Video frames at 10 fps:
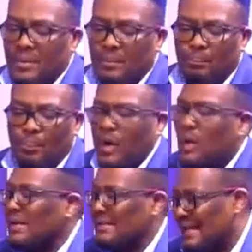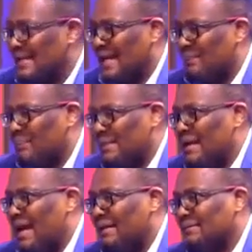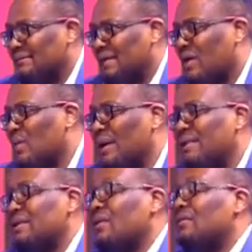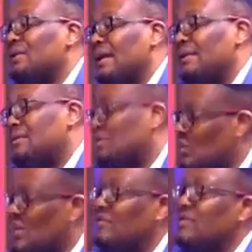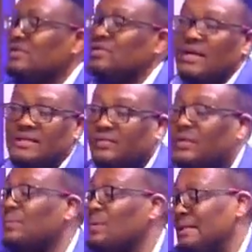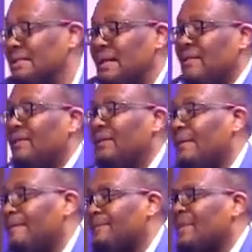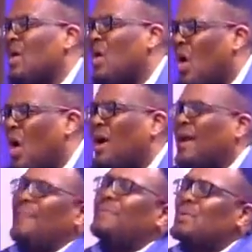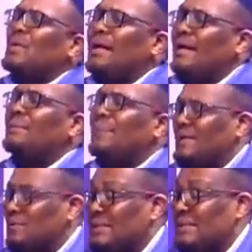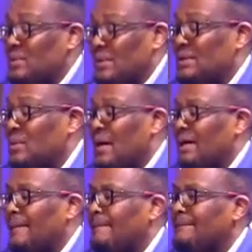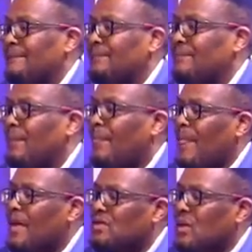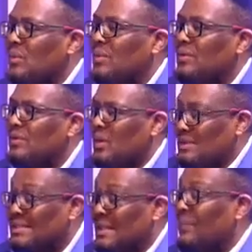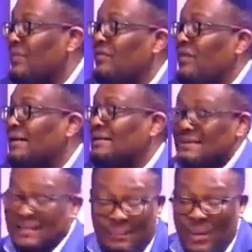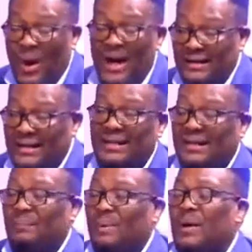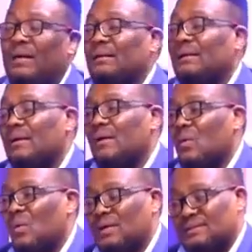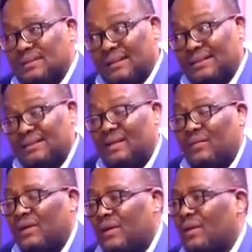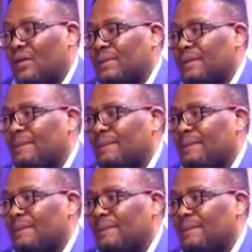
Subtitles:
borrowings that had been done, accumulation of debt to do infrastructure from 2011, all came to a head by 2021. So those are some of the factors. Key number one was the state of the economy.